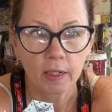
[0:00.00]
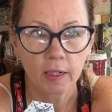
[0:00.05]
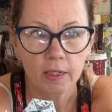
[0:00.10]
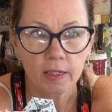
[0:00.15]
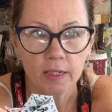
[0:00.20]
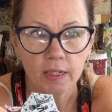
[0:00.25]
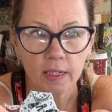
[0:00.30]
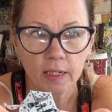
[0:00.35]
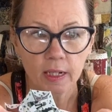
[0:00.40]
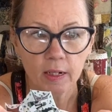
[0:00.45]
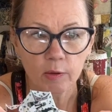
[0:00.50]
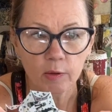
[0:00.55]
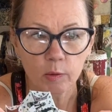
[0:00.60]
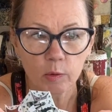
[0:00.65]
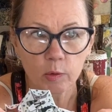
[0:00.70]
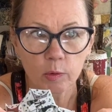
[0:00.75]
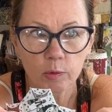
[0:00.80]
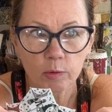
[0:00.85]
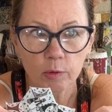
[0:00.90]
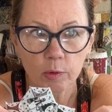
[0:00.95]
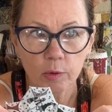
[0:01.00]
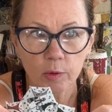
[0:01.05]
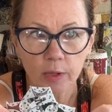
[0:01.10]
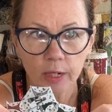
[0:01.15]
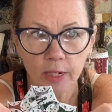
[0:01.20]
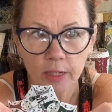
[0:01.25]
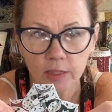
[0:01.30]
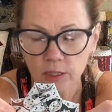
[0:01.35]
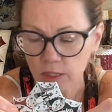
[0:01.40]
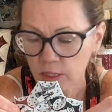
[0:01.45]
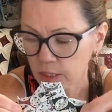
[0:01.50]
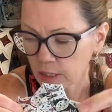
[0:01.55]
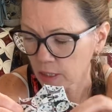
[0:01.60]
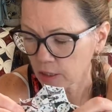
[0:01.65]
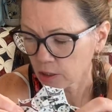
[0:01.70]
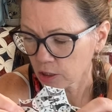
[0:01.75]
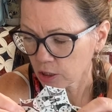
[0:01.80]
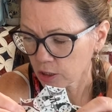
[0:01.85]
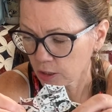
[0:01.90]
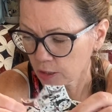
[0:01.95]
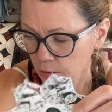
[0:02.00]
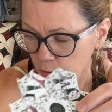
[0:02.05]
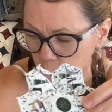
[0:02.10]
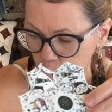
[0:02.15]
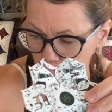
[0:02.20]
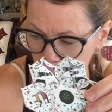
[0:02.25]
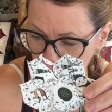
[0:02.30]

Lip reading: So they're all raw edge stitched, and they're all